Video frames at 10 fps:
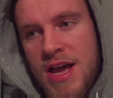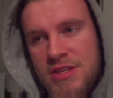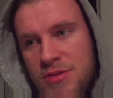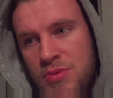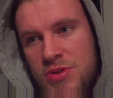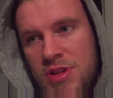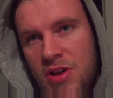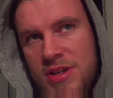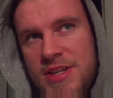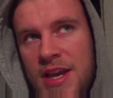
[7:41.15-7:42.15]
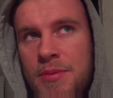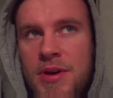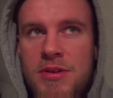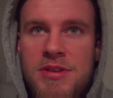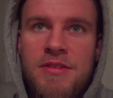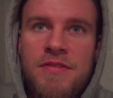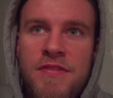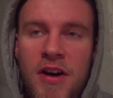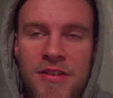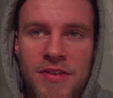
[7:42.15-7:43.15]
as I was, like, say, when I was at
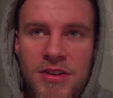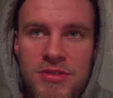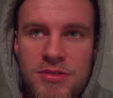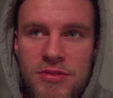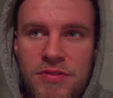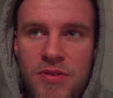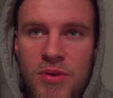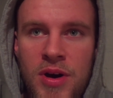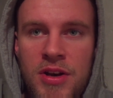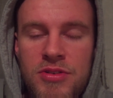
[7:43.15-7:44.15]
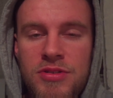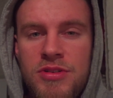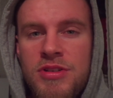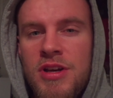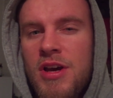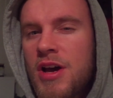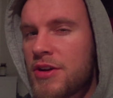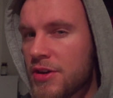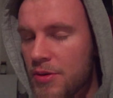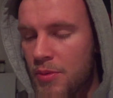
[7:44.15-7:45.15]
500 or 400.
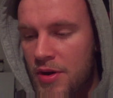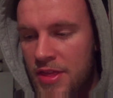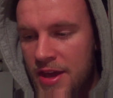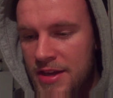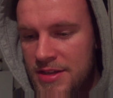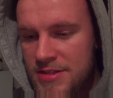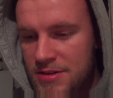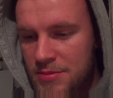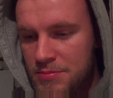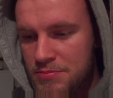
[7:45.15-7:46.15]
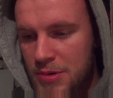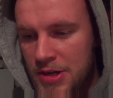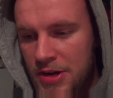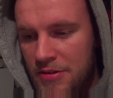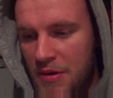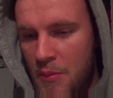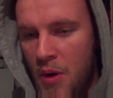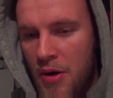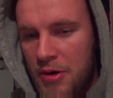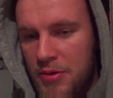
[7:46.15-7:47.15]
I don't know why that is, and I don't know if I'm
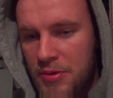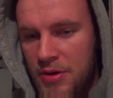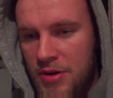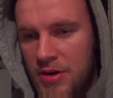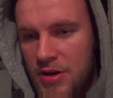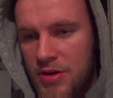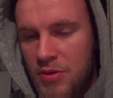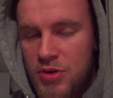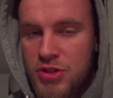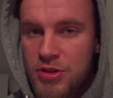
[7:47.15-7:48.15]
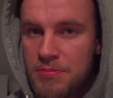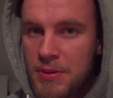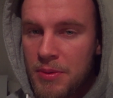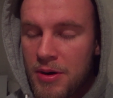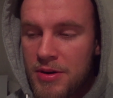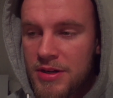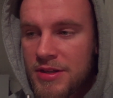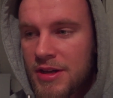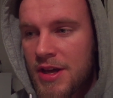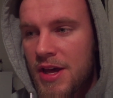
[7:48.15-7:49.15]
worried or not, or should be
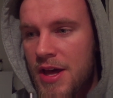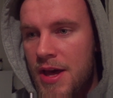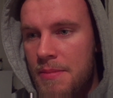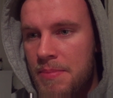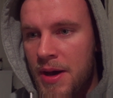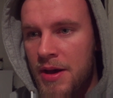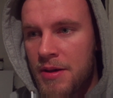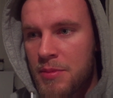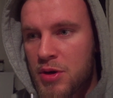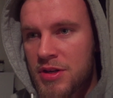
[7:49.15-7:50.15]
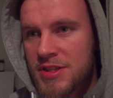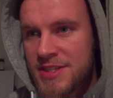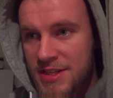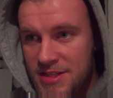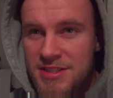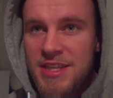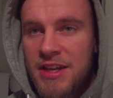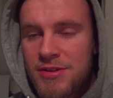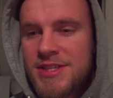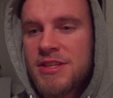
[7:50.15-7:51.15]
worried. But I'm going to
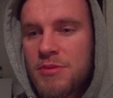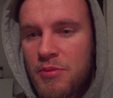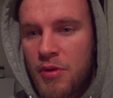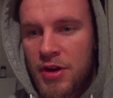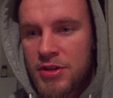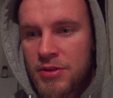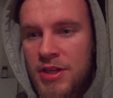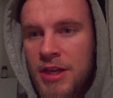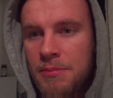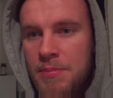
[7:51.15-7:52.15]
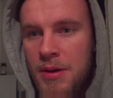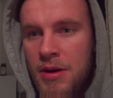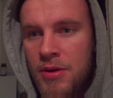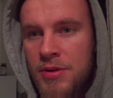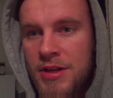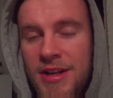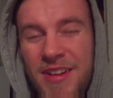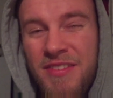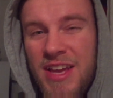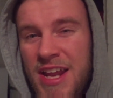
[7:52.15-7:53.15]
stay consistent with what I do, keep uploading,
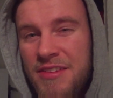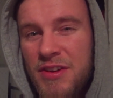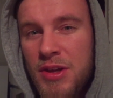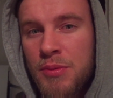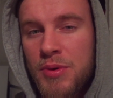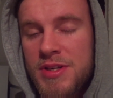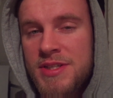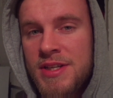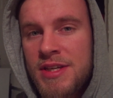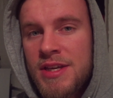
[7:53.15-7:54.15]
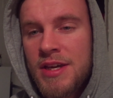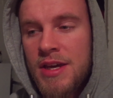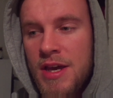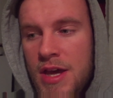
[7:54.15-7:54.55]
and if there's anything you want to see,